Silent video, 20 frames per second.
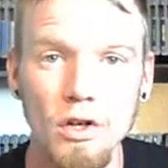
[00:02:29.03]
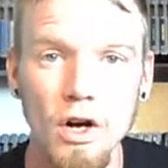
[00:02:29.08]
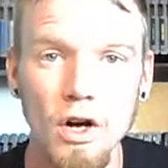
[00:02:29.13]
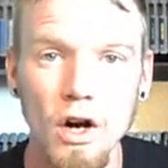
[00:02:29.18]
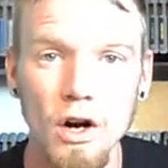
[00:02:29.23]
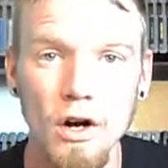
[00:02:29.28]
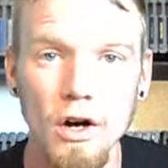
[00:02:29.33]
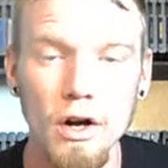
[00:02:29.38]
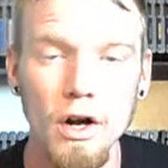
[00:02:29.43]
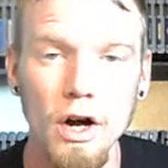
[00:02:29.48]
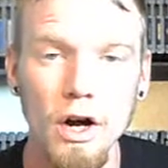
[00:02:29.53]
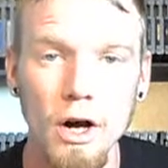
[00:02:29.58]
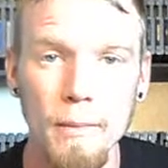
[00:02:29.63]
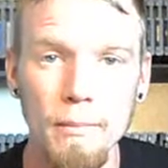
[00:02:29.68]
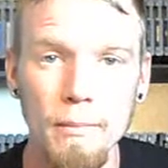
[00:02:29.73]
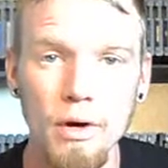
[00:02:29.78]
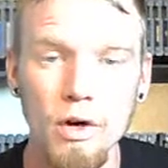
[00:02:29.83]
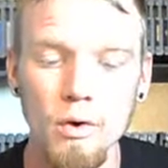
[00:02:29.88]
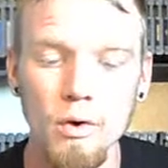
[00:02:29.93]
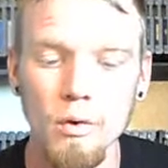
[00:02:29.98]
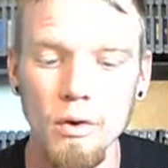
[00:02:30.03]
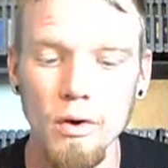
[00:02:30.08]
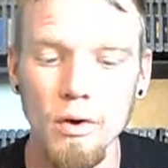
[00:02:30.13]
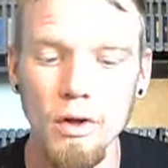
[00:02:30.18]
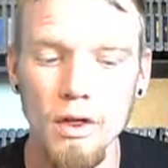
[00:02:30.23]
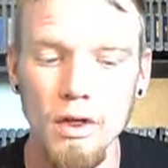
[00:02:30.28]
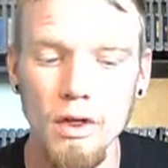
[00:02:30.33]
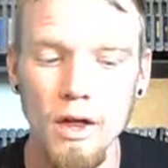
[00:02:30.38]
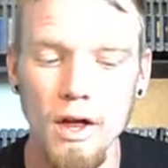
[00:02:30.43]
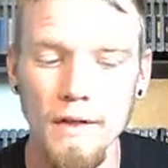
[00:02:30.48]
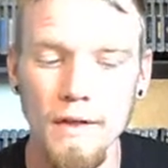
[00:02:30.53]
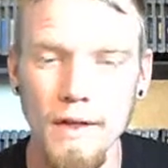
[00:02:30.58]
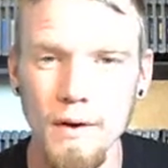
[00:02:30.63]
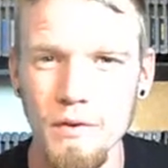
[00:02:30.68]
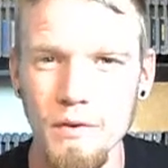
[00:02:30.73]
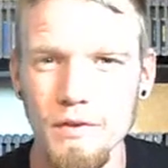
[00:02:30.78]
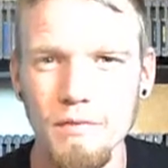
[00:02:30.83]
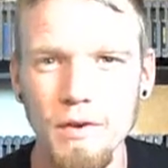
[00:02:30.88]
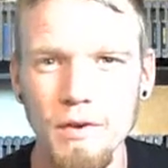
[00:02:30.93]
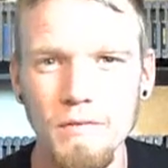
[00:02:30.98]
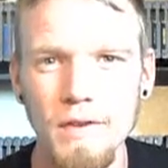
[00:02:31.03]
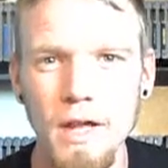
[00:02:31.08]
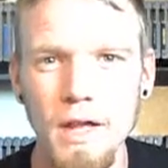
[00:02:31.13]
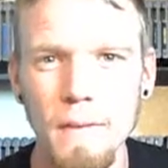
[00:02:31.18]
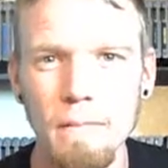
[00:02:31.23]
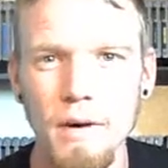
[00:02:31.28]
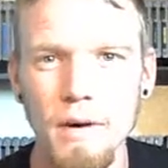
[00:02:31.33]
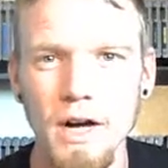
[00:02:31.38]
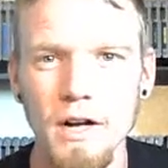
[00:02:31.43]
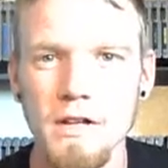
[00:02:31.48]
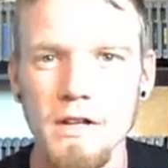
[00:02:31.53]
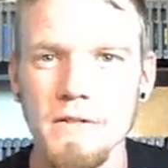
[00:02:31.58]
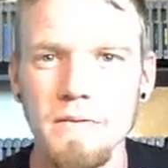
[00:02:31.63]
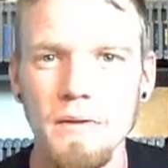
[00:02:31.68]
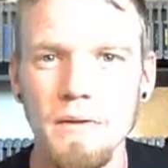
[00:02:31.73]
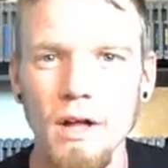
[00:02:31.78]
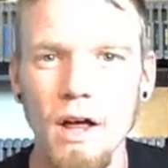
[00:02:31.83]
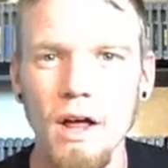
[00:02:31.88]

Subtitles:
Kart combo, and that was $15.